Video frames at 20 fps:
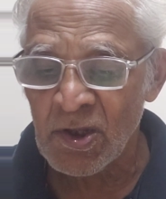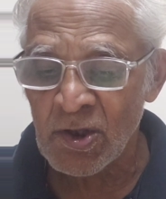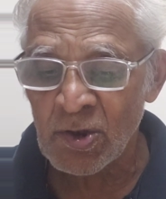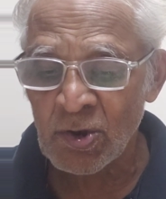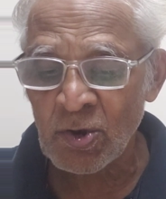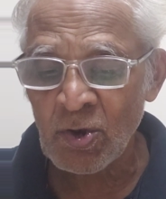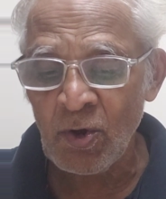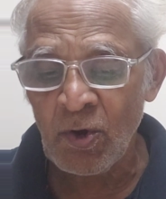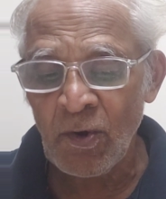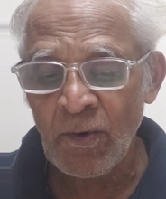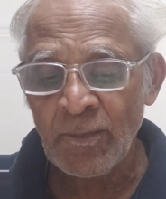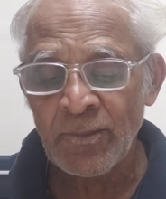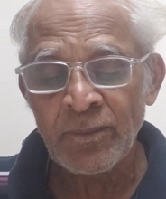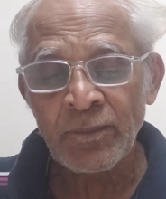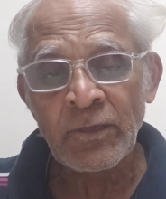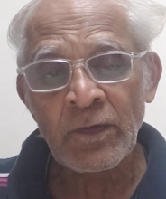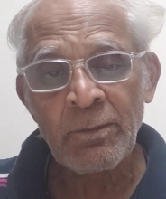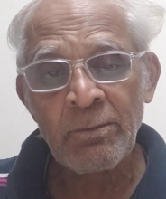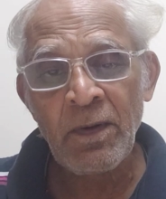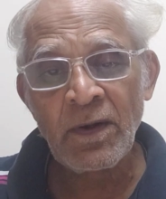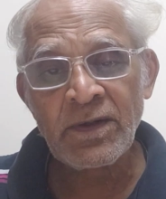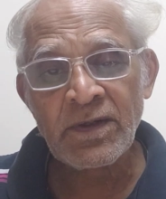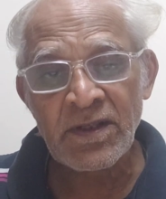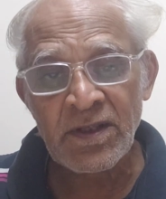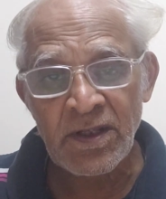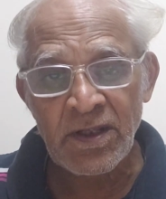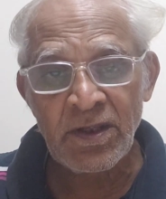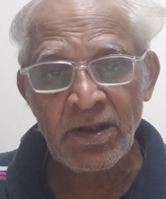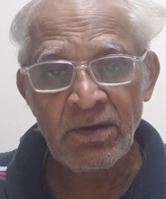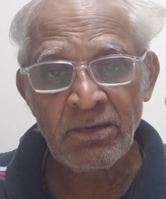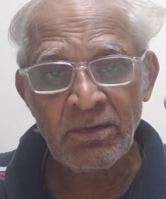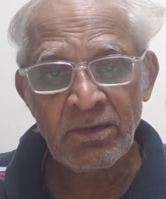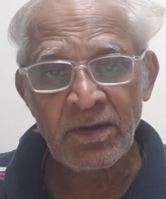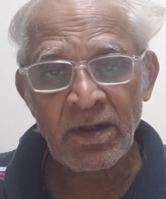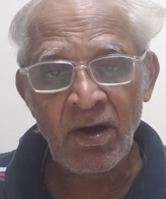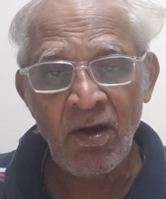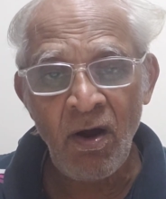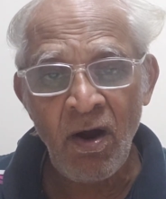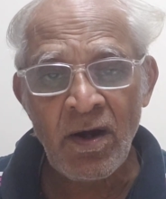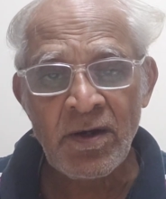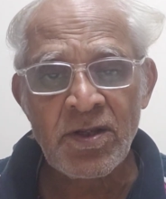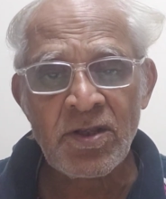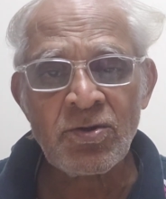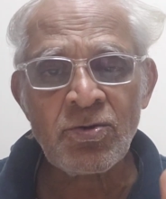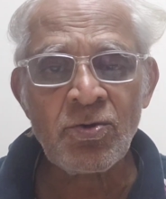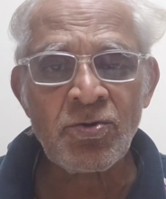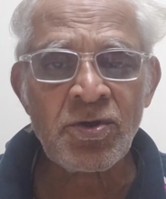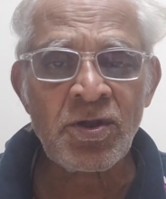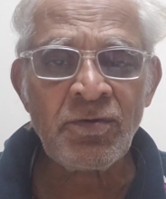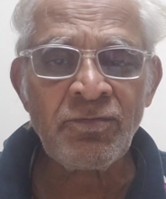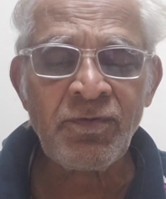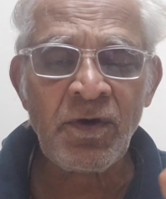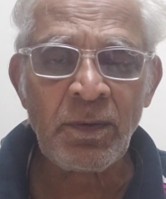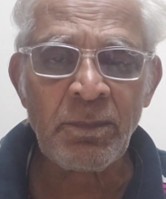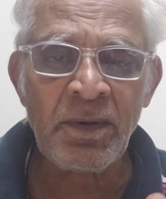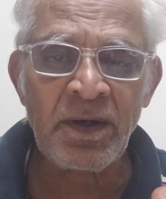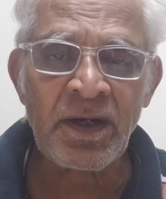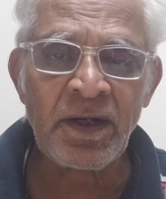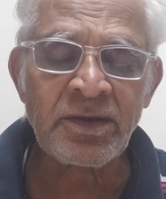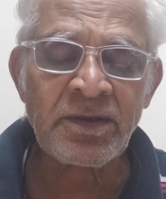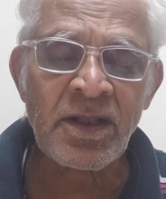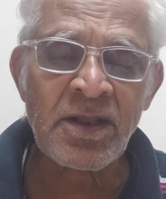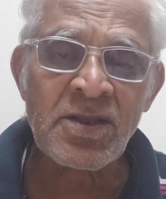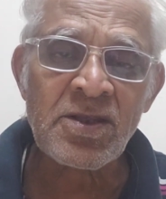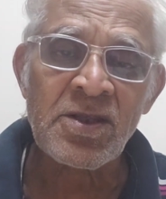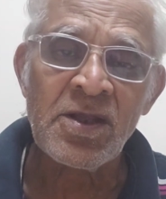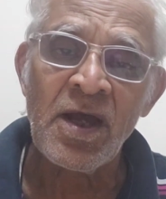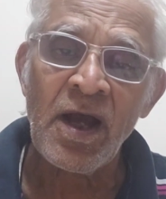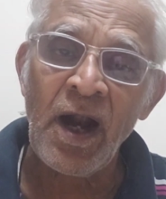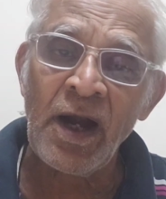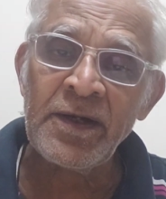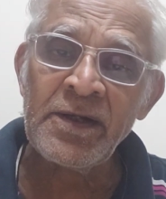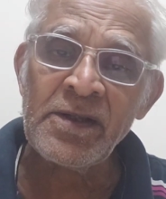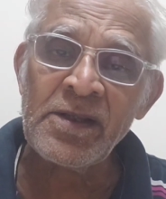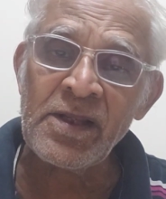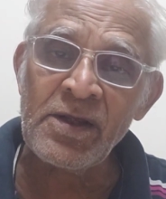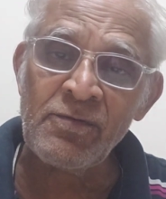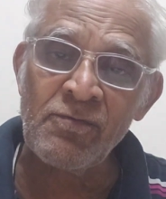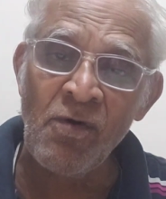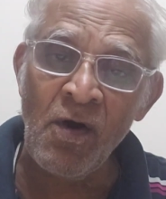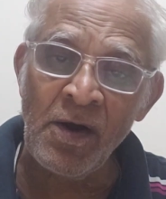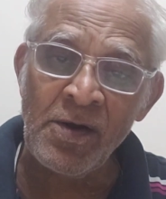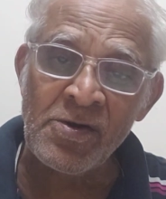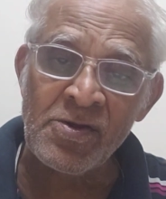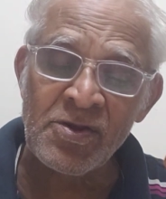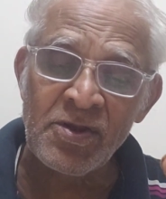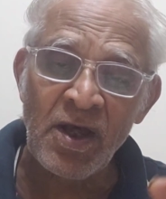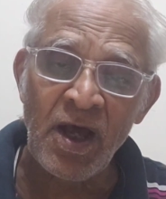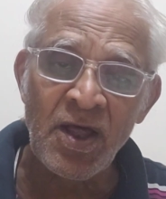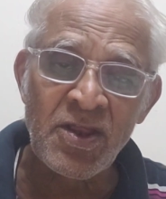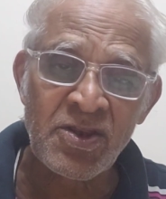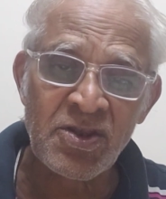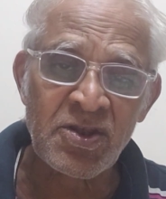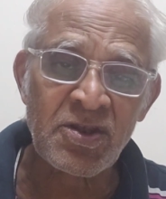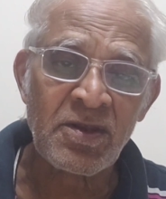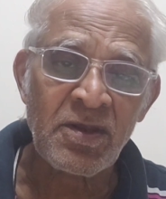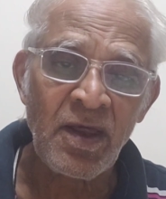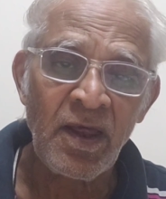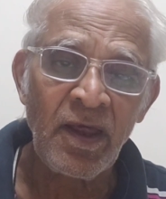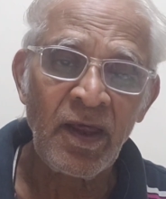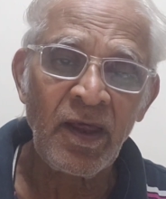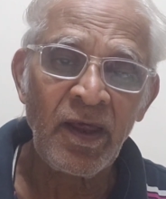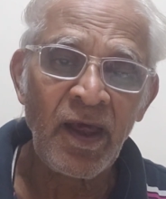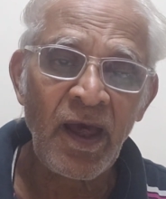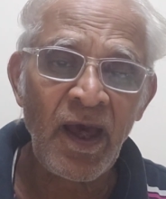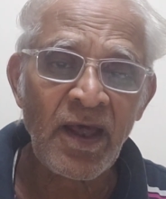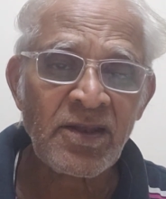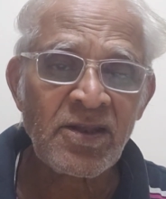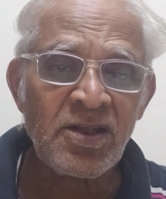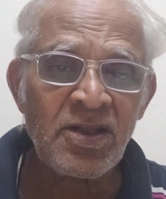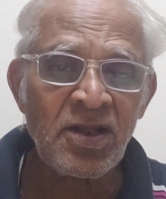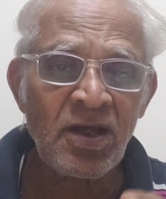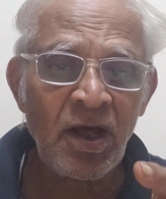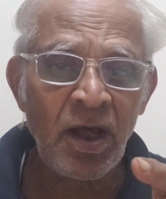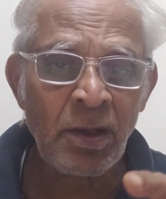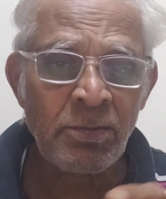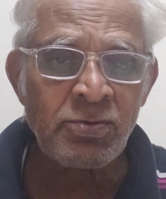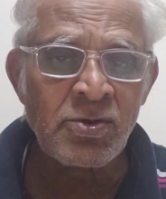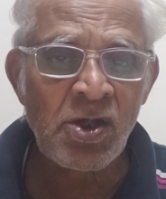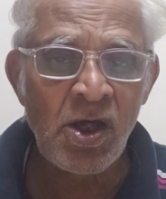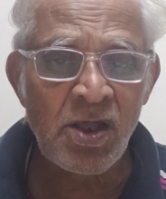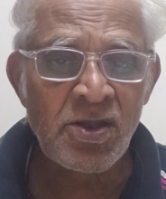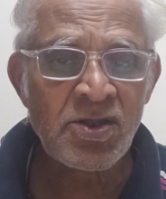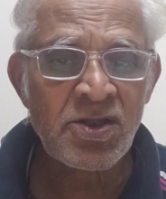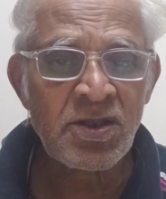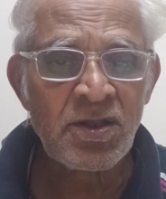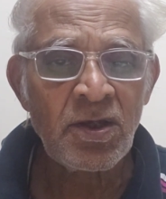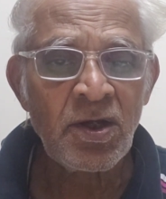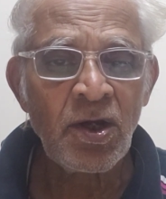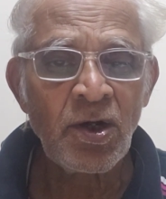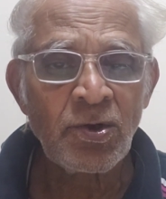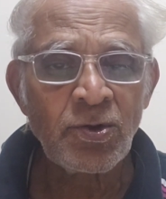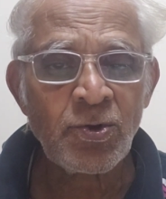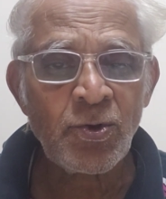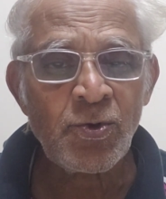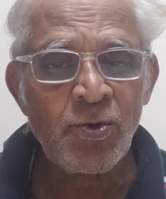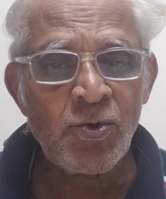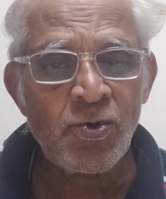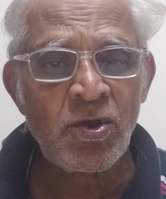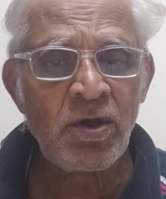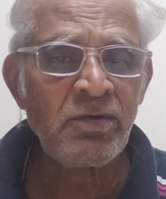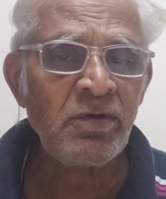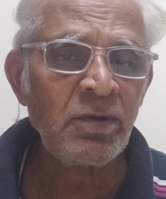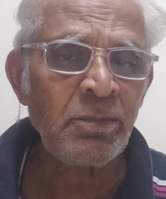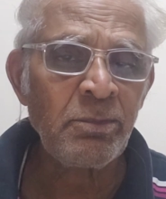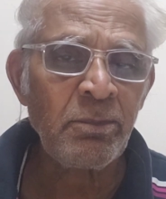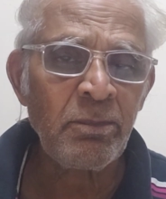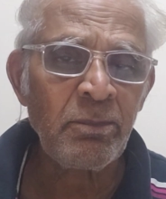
So, but the God is using for better things, and he wants us as his amshas to use our